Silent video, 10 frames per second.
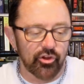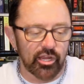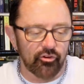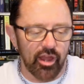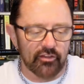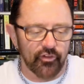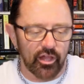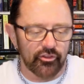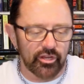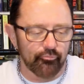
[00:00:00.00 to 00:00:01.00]

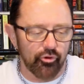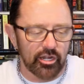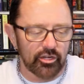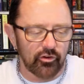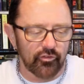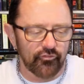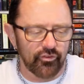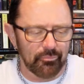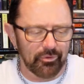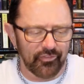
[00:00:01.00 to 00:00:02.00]
great-grandfather had brought it over
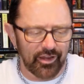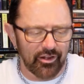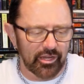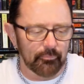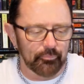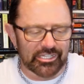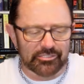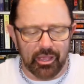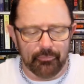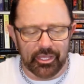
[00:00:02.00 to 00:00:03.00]
from Bavaria,
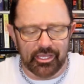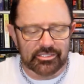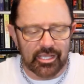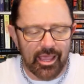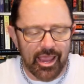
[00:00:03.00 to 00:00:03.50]
piece by piece,